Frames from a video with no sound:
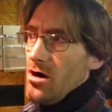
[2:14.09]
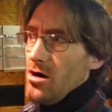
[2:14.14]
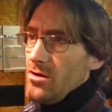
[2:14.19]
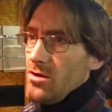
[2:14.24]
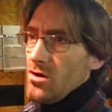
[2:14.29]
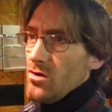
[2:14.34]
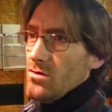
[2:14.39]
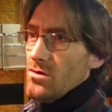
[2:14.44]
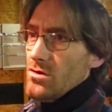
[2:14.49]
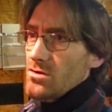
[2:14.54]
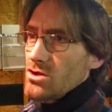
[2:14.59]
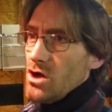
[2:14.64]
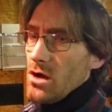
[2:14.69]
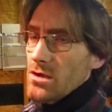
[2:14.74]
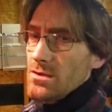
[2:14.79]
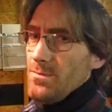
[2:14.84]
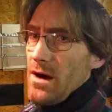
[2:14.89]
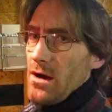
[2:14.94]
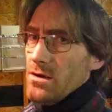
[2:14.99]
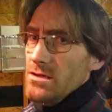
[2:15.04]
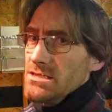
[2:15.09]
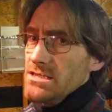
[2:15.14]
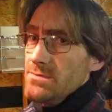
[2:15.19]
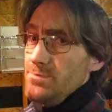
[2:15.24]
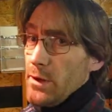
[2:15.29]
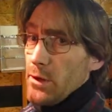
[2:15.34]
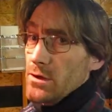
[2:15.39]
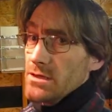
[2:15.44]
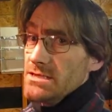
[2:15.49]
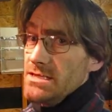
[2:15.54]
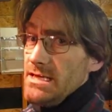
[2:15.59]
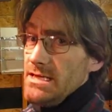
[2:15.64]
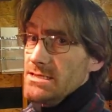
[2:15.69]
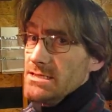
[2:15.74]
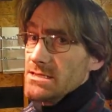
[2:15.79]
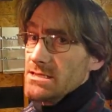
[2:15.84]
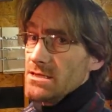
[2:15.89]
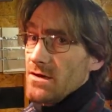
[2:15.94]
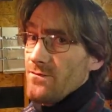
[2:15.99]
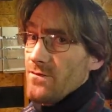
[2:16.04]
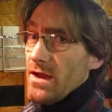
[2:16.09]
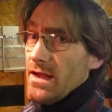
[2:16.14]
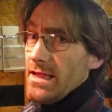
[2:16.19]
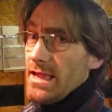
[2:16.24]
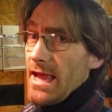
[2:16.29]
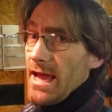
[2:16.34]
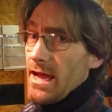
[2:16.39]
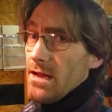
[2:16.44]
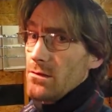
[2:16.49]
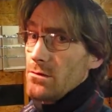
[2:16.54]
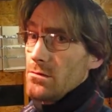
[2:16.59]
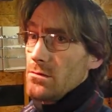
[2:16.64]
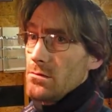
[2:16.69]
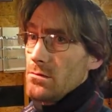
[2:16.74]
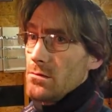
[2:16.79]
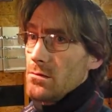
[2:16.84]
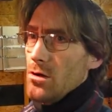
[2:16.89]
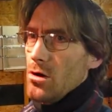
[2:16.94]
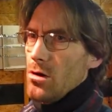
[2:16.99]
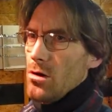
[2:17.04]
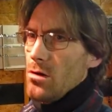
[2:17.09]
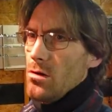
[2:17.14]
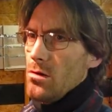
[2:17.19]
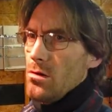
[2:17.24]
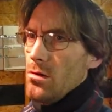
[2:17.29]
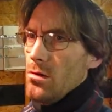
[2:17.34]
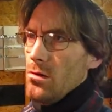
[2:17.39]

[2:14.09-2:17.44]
you know, talked about conspiracies and stuff like that? Huh.